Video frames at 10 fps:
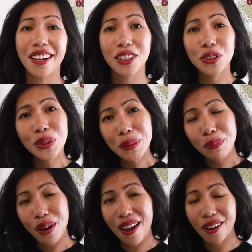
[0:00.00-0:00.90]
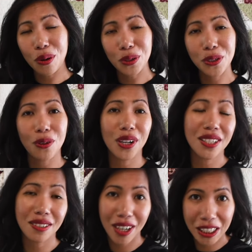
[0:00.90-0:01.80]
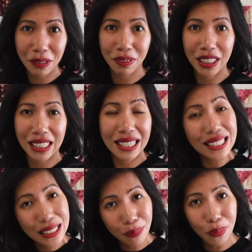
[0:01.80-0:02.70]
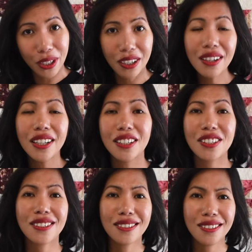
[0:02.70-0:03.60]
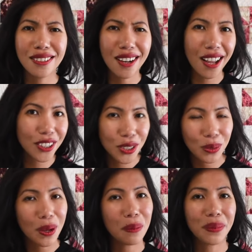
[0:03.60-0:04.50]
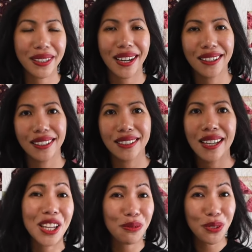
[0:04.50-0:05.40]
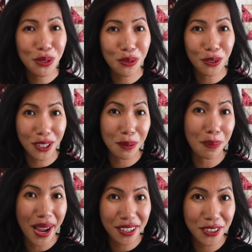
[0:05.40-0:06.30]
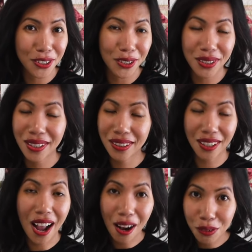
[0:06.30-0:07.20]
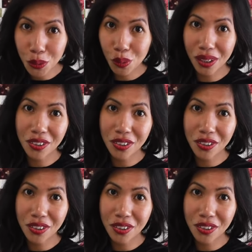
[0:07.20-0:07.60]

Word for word: And the tulip block also is relatively simple. It's not too complicated. If you've already mastered the half square